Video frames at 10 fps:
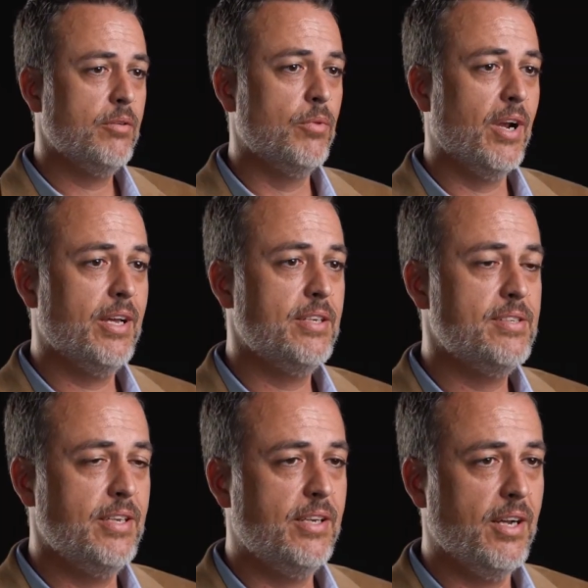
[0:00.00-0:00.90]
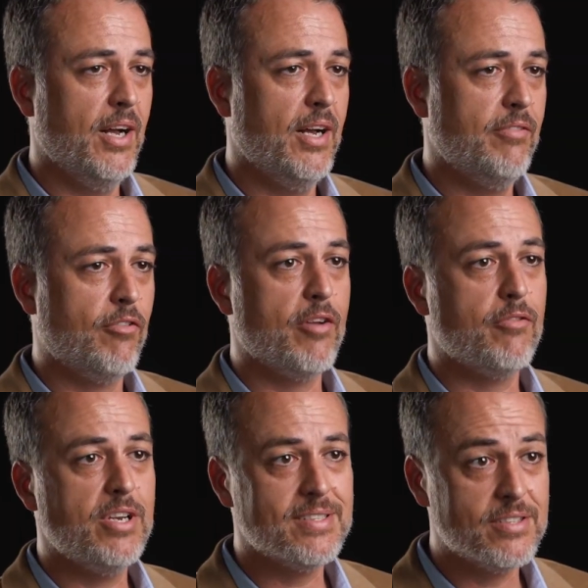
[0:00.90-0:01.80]
When I seek God for
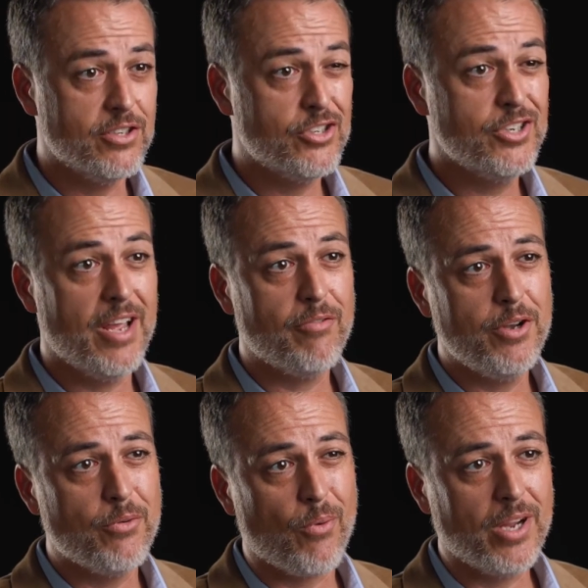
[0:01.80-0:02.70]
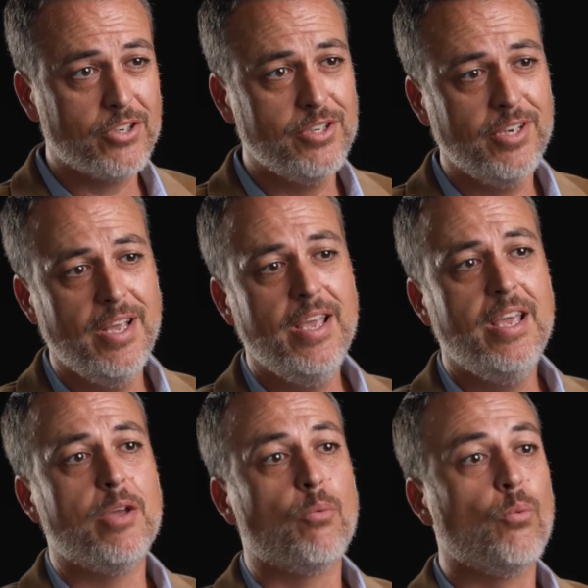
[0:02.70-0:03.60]
every decision, every direction,
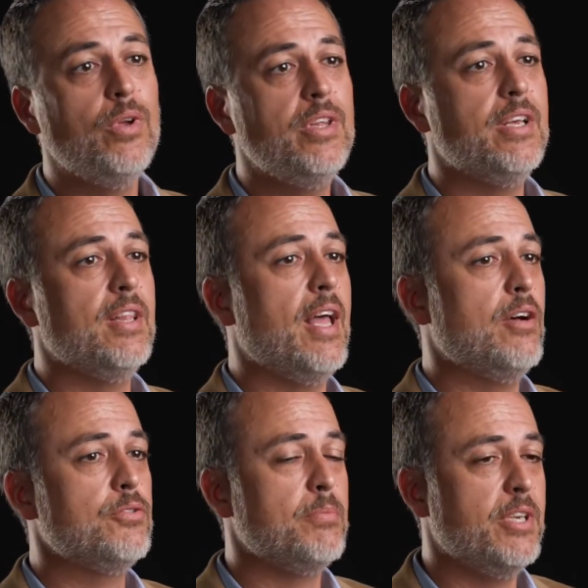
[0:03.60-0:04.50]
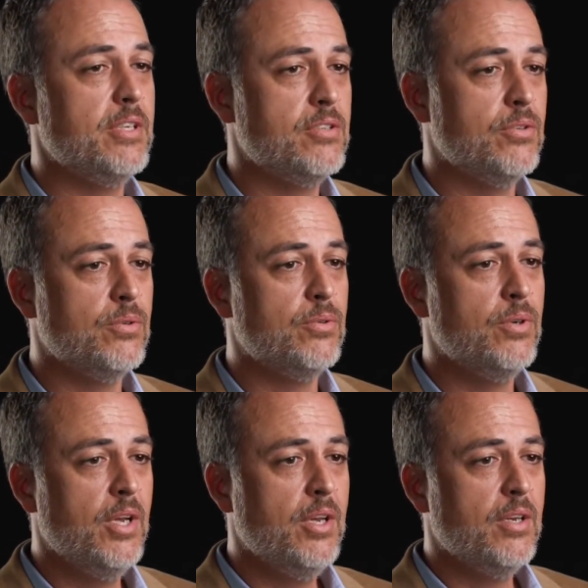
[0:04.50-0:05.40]
it really allows me to
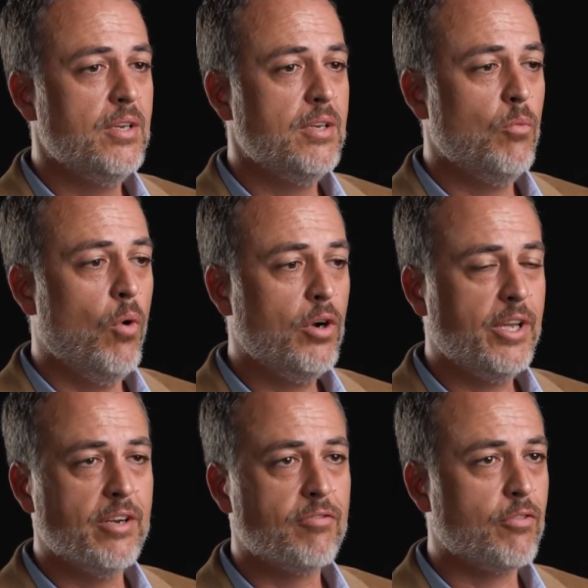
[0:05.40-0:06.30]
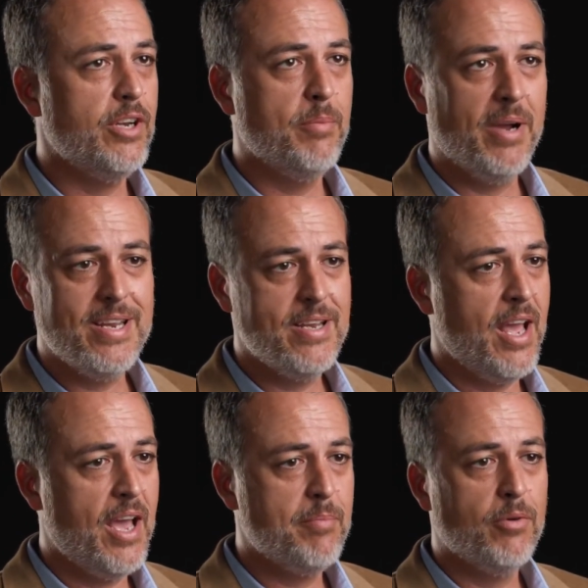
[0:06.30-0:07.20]
walk in a freedom I didn't
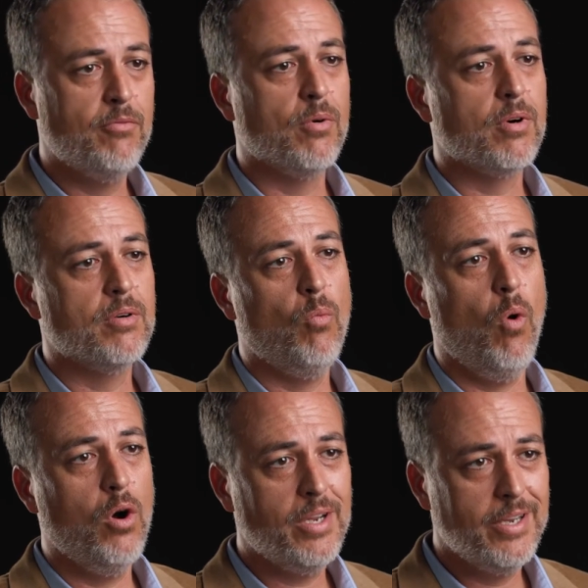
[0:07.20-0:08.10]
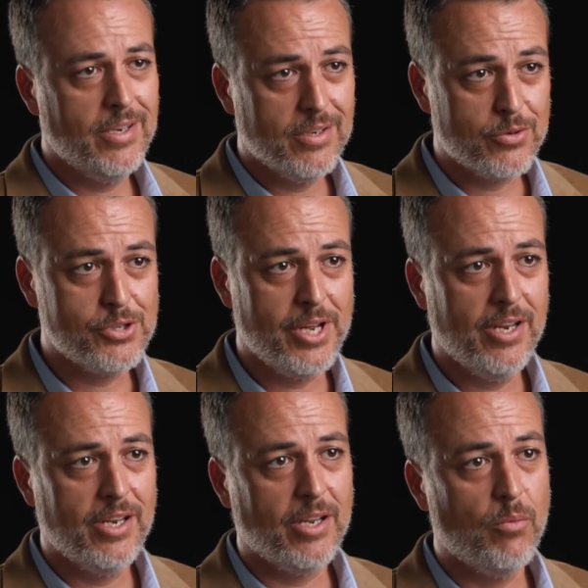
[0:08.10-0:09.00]
have before, walk in an
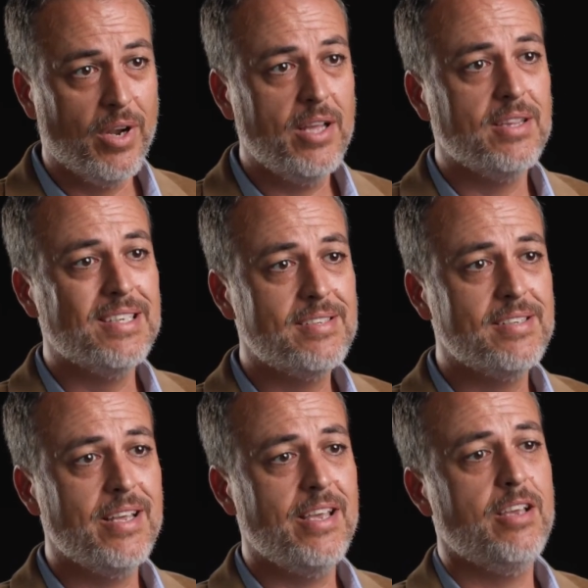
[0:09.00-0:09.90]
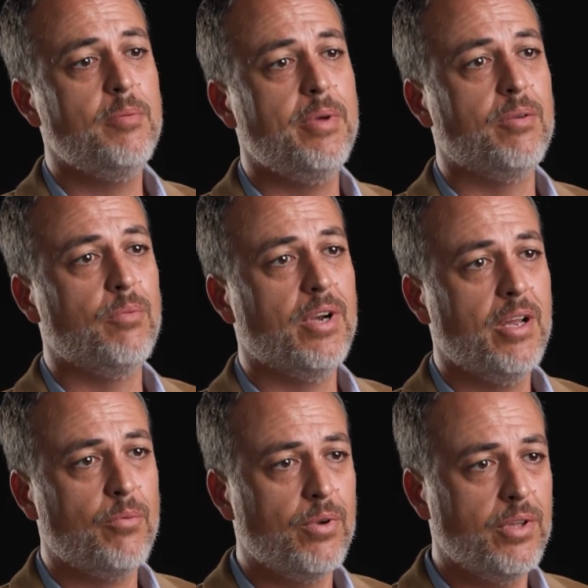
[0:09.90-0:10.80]
understanding. When I listen to Him and when
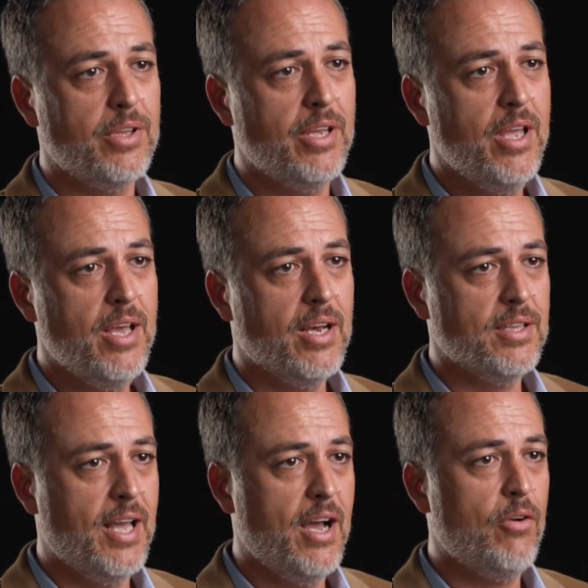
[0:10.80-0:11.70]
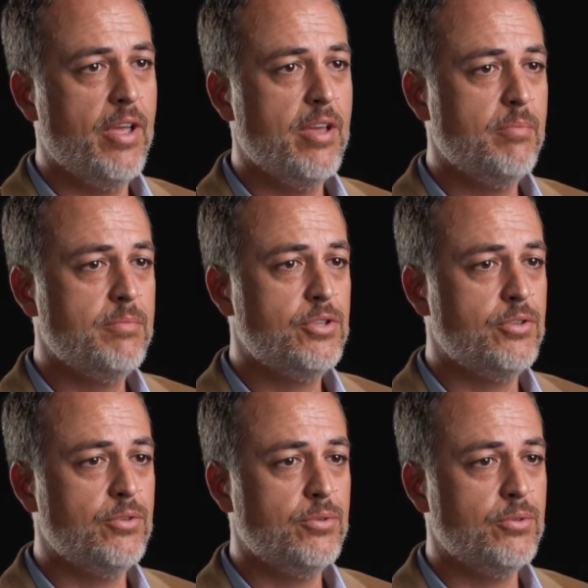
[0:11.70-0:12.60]
I really allow Him
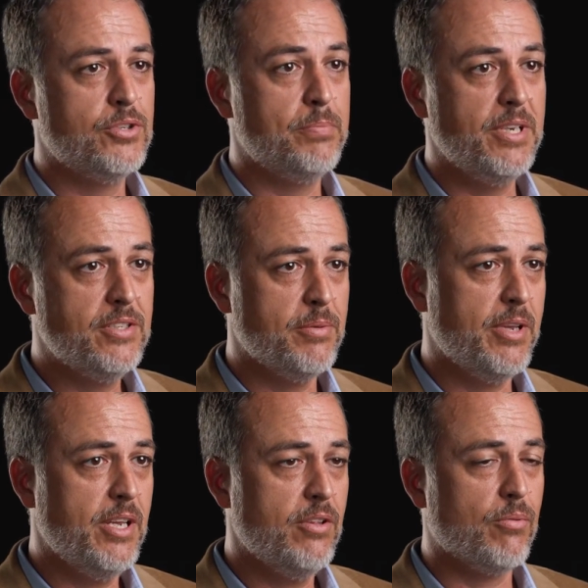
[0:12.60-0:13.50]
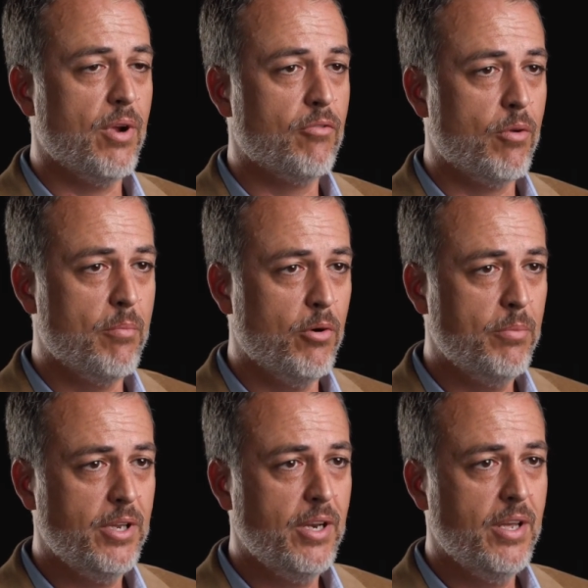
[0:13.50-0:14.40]
to speak to me through every
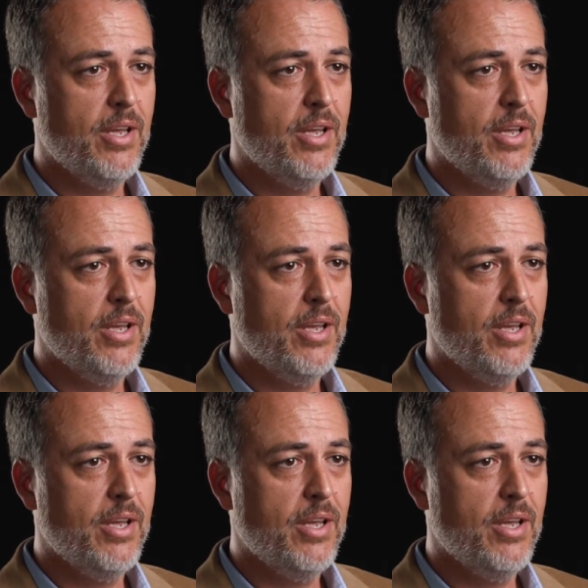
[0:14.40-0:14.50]
moment,